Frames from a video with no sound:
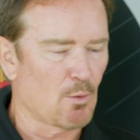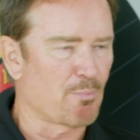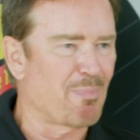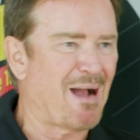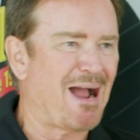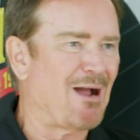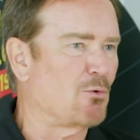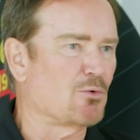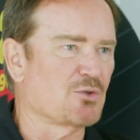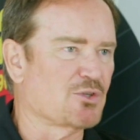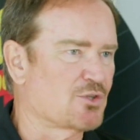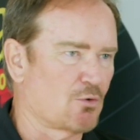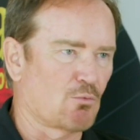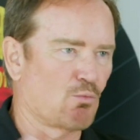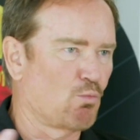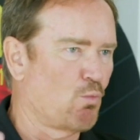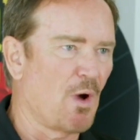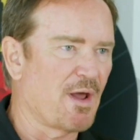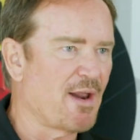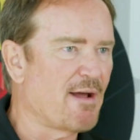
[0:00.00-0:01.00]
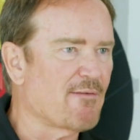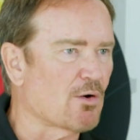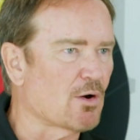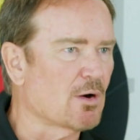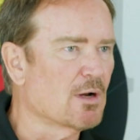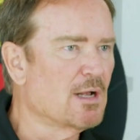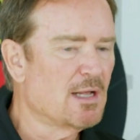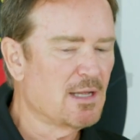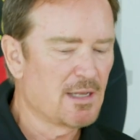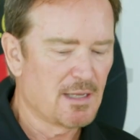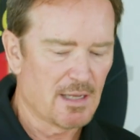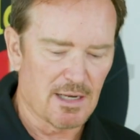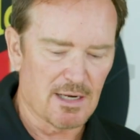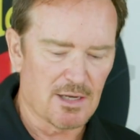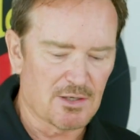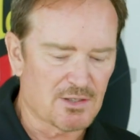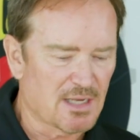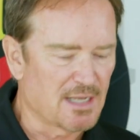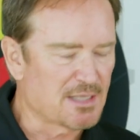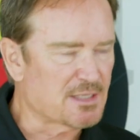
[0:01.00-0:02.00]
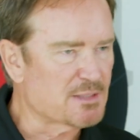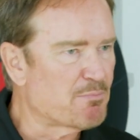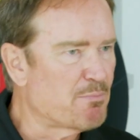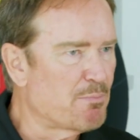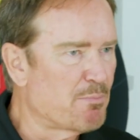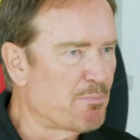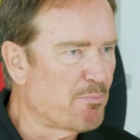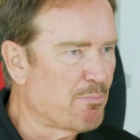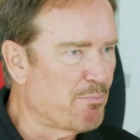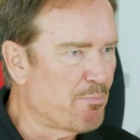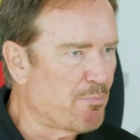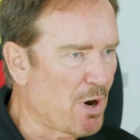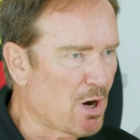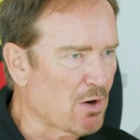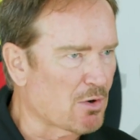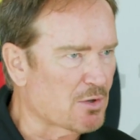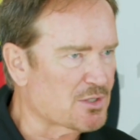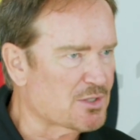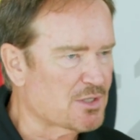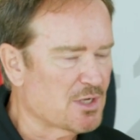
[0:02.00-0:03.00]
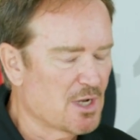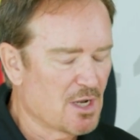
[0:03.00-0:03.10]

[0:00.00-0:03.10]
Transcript: pounds or whatever it is, it's parts.